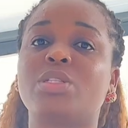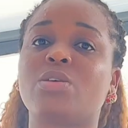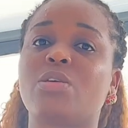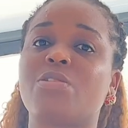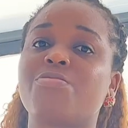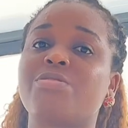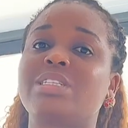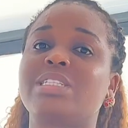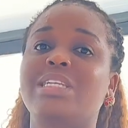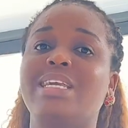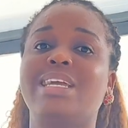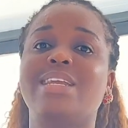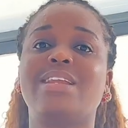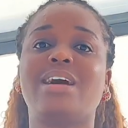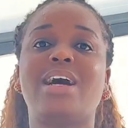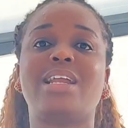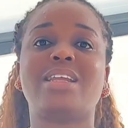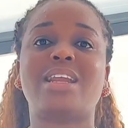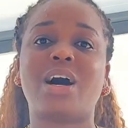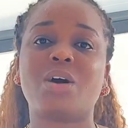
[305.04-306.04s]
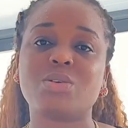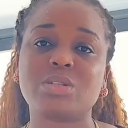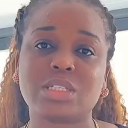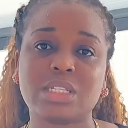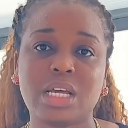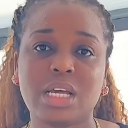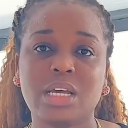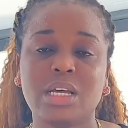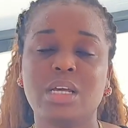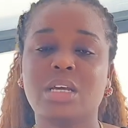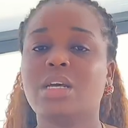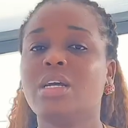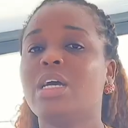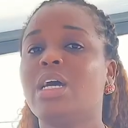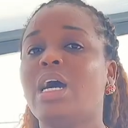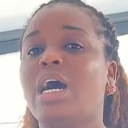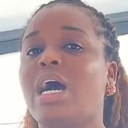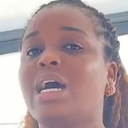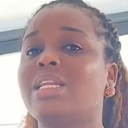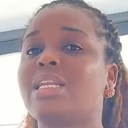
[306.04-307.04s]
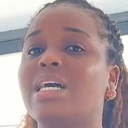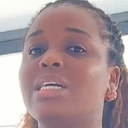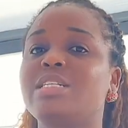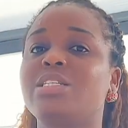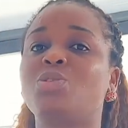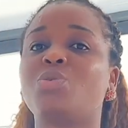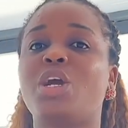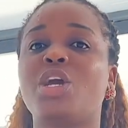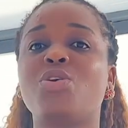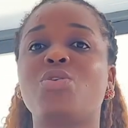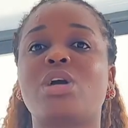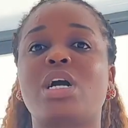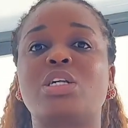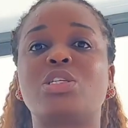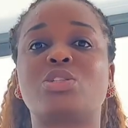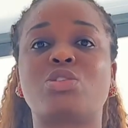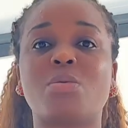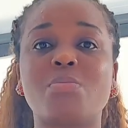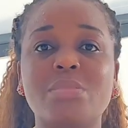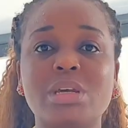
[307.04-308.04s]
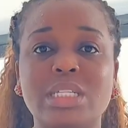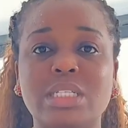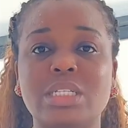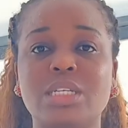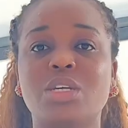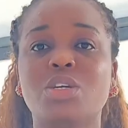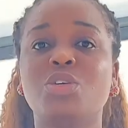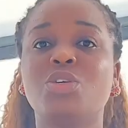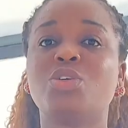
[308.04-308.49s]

Office in Alausa. That is where you can submit.